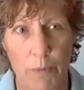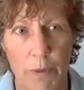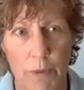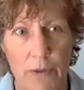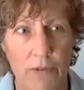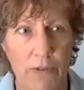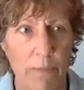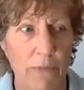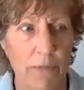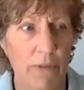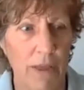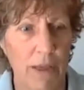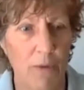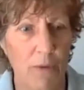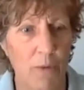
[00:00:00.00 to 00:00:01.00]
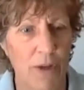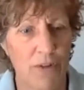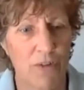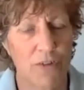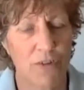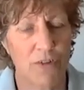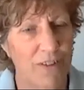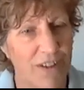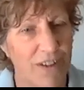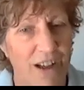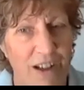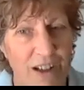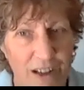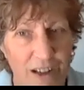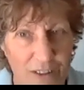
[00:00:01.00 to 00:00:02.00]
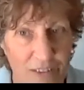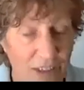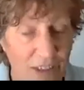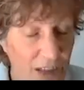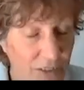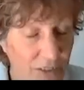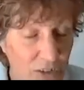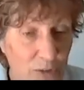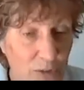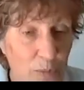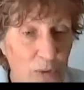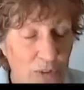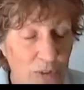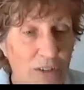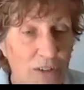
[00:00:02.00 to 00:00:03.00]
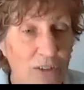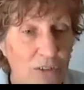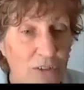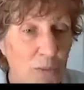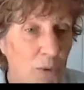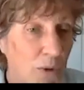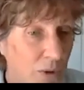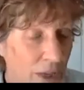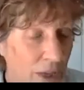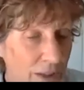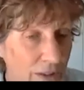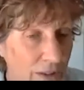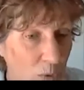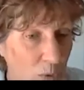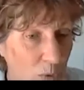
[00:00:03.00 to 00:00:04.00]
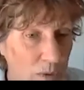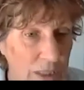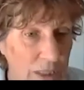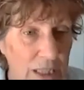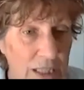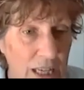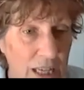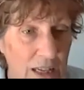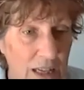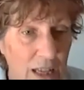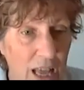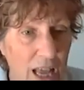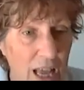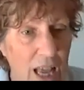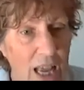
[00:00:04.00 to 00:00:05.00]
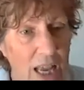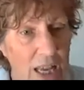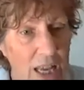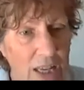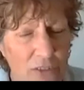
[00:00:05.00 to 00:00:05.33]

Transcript: something which the other two presenters will look at in more detail, is